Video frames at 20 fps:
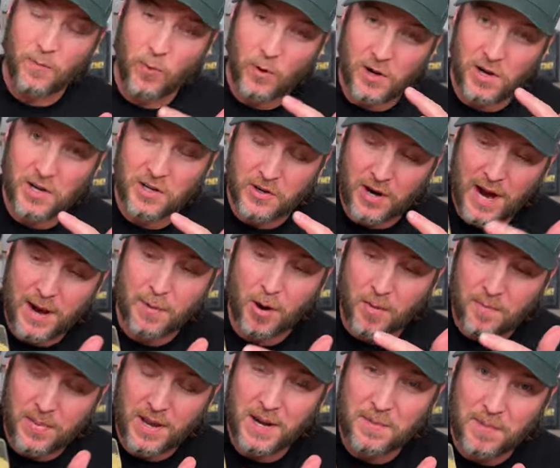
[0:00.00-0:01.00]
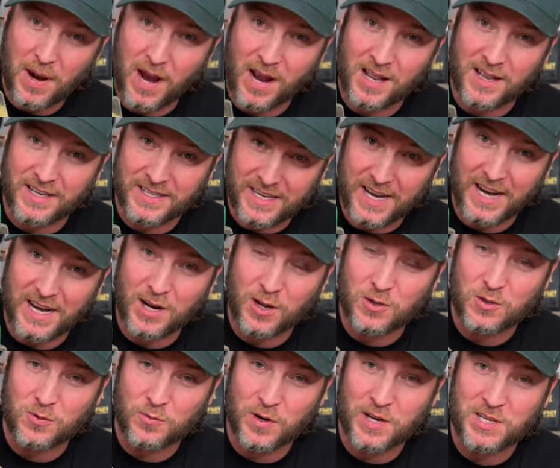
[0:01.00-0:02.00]
We're gonna grab our big bottle of
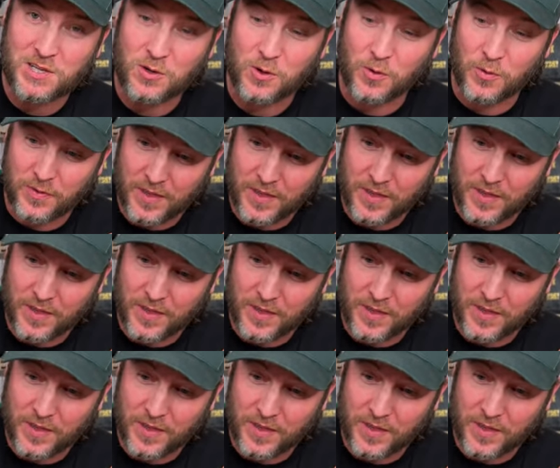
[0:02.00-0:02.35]
Dan-O's Original.